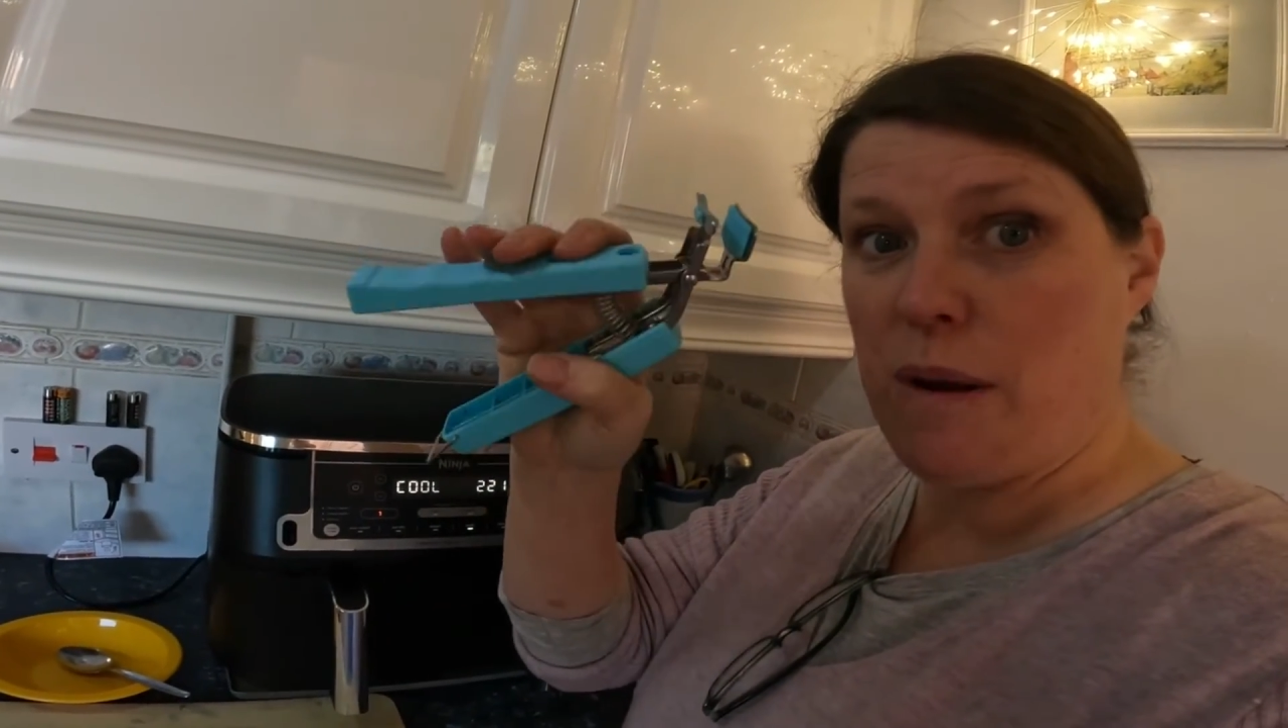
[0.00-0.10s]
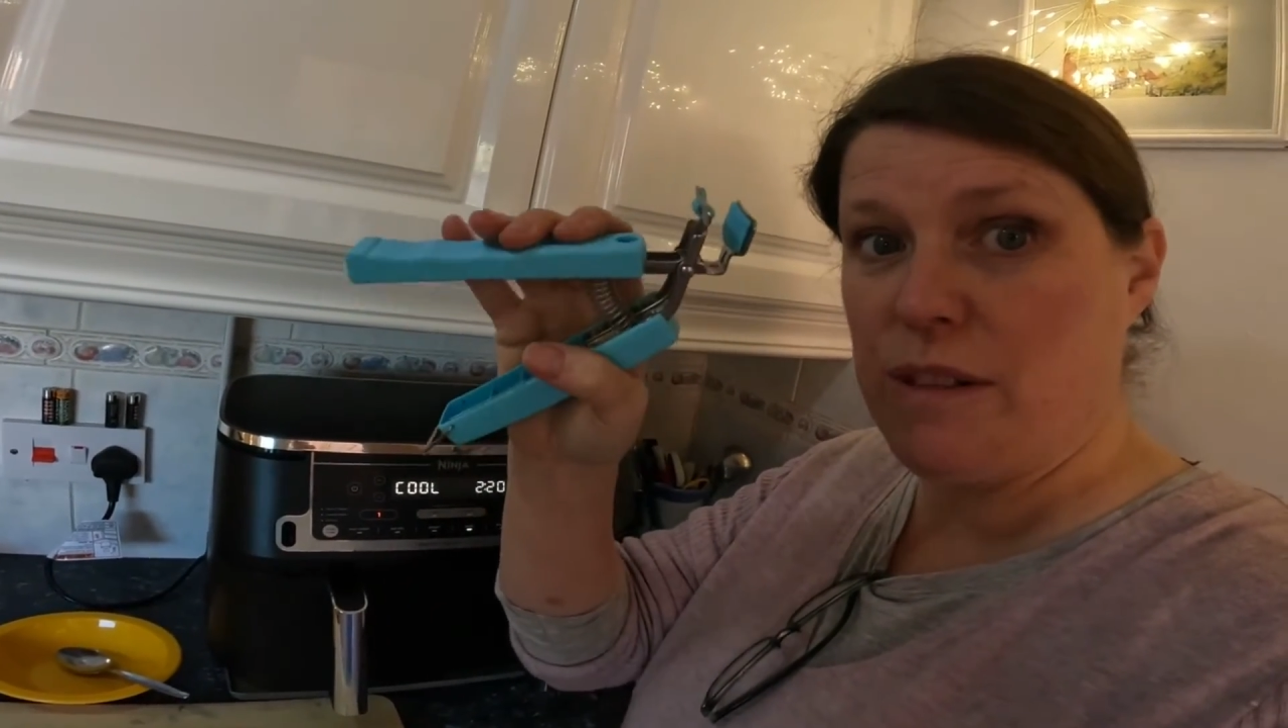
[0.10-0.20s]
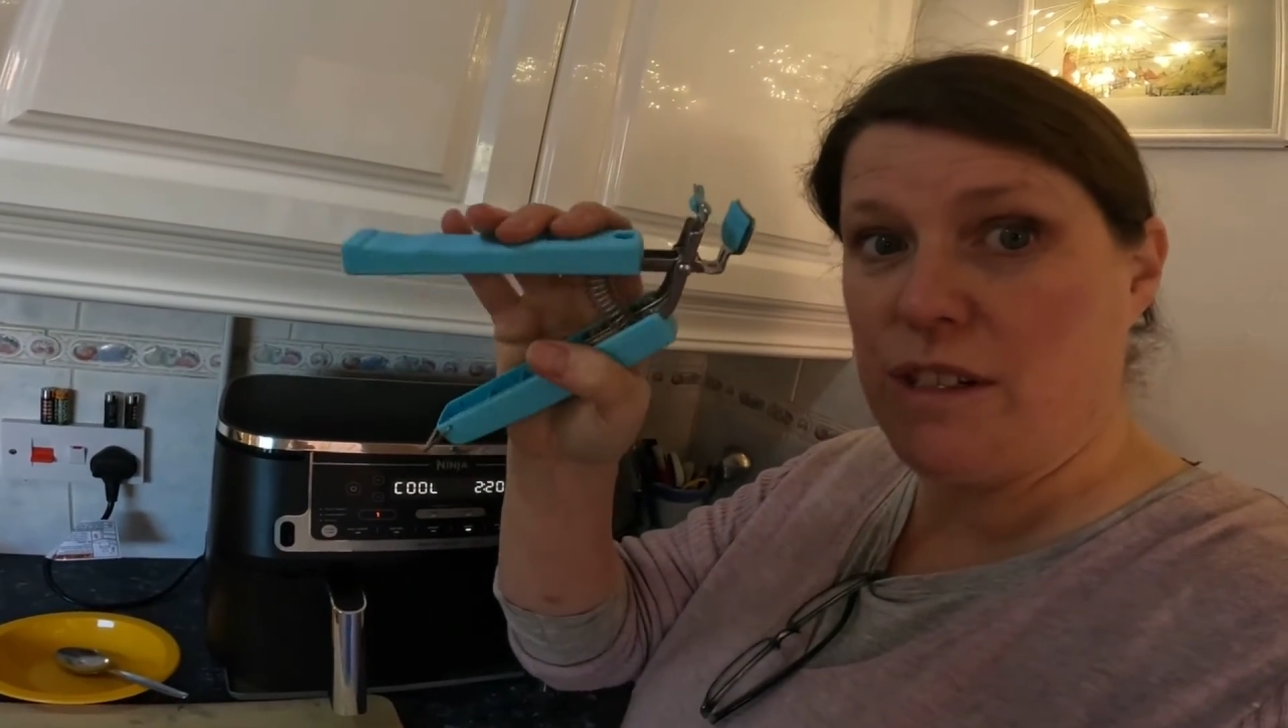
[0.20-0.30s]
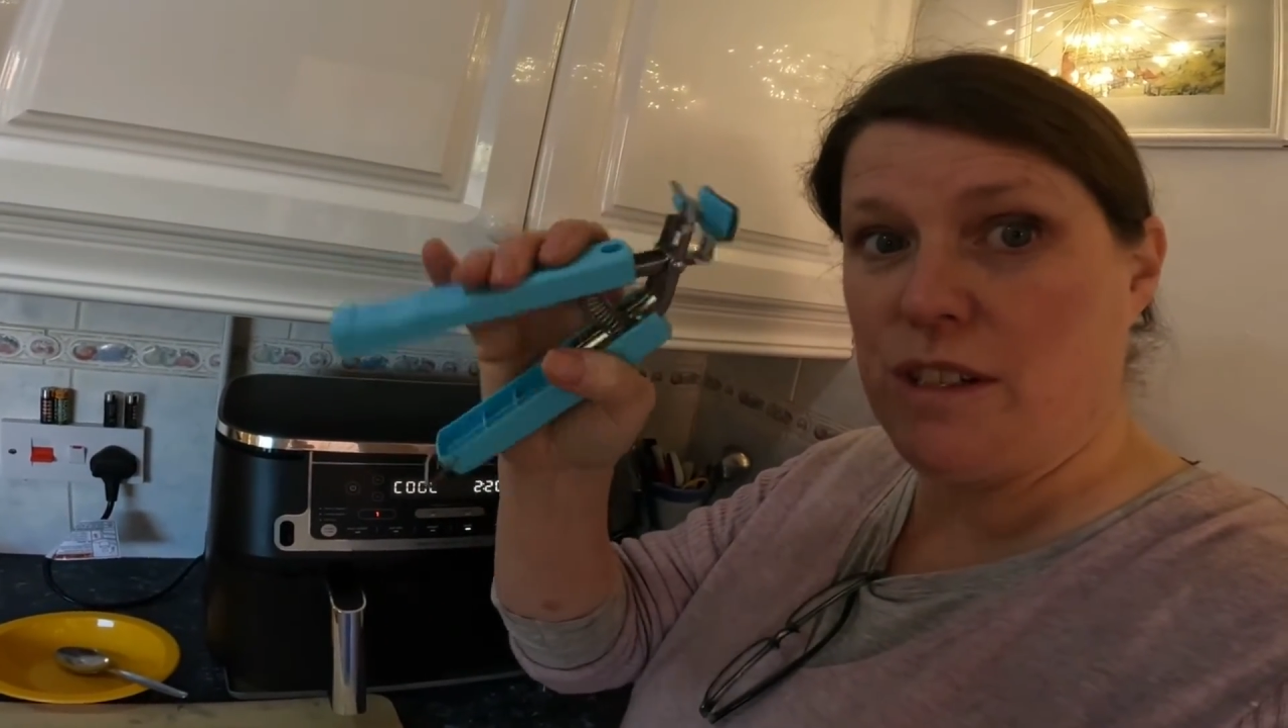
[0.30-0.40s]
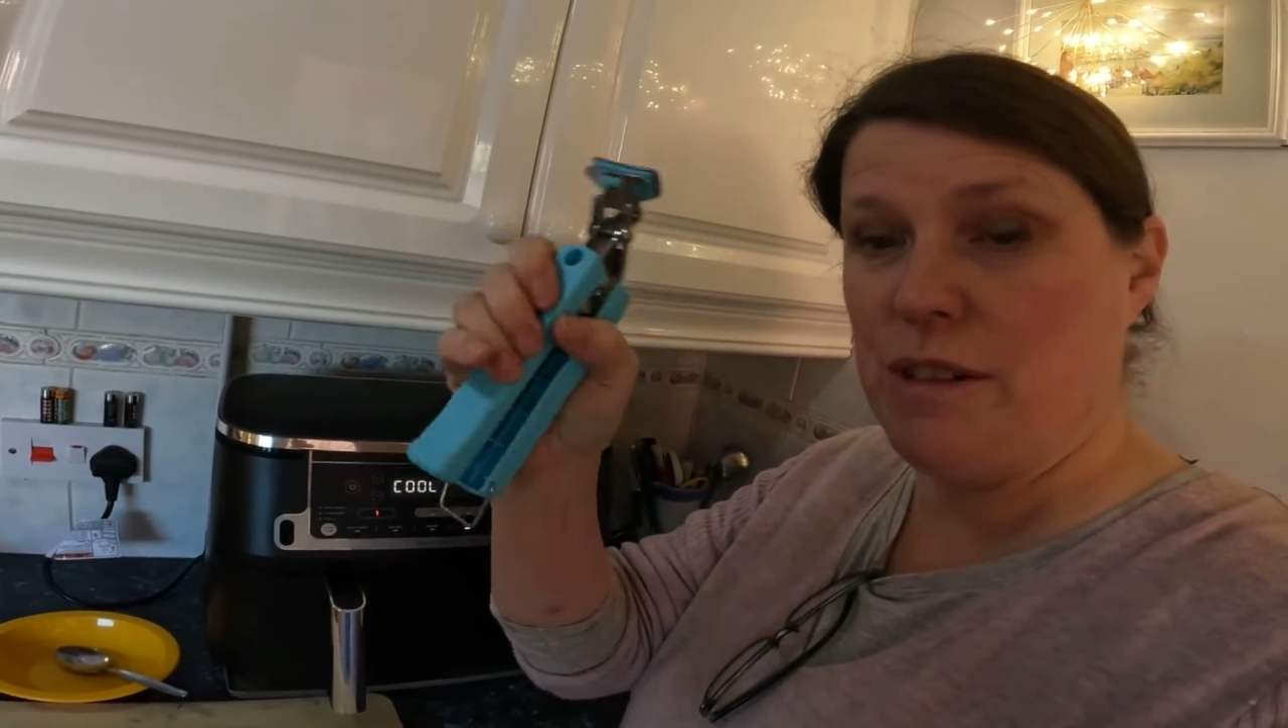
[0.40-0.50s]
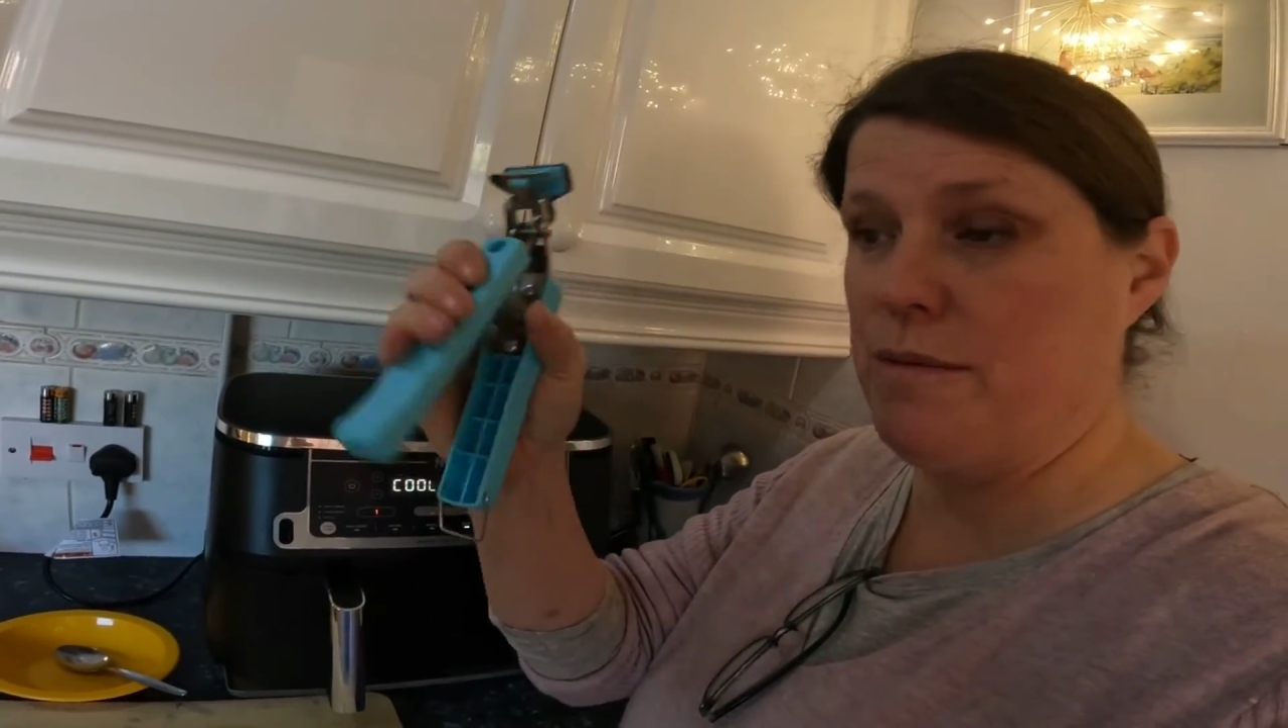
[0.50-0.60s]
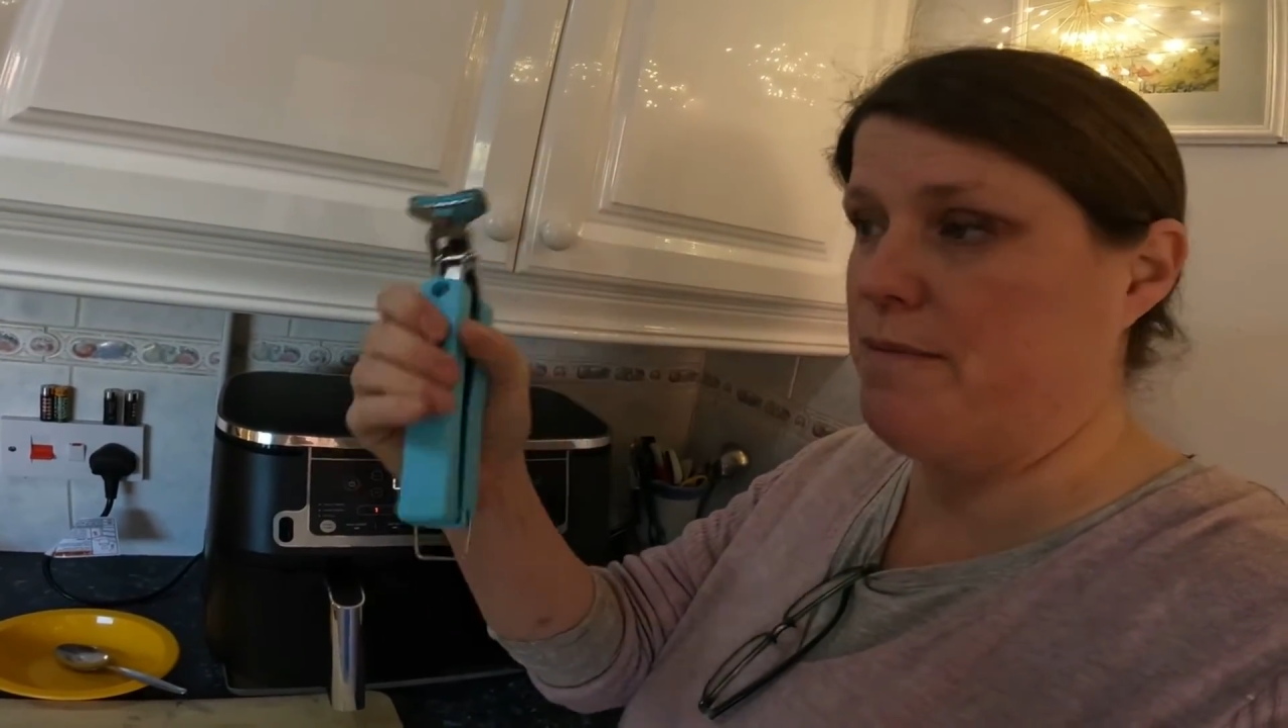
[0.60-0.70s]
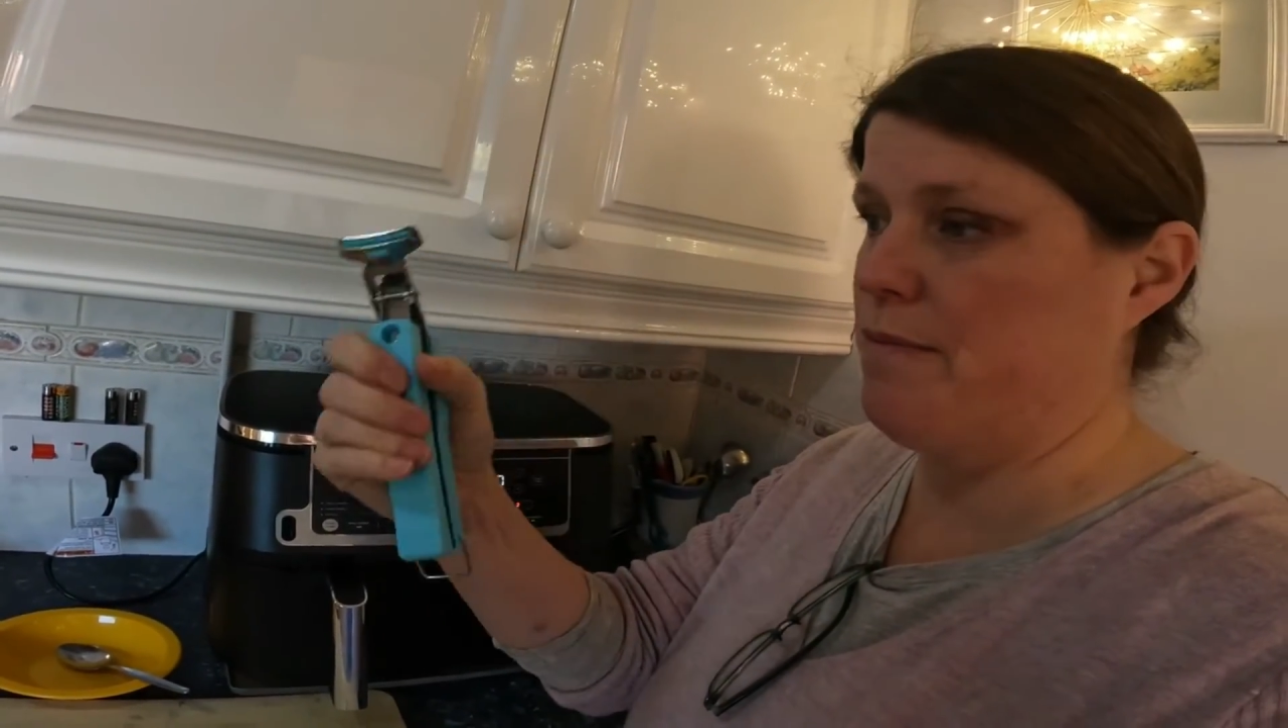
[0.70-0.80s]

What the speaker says: post it to you.